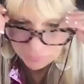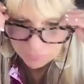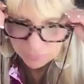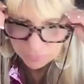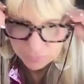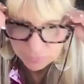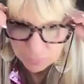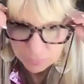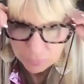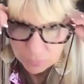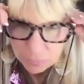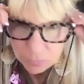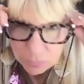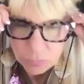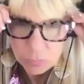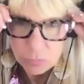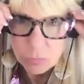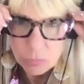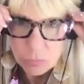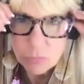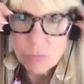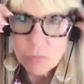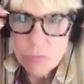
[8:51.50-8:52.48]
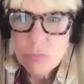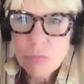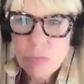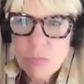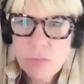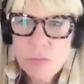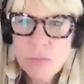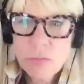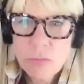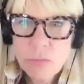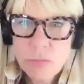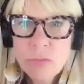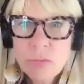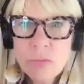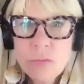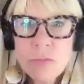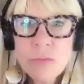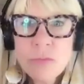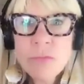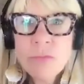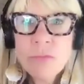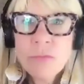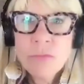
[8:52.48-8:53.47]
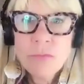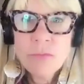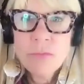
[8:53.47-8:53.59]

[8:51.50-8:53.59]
You know, so I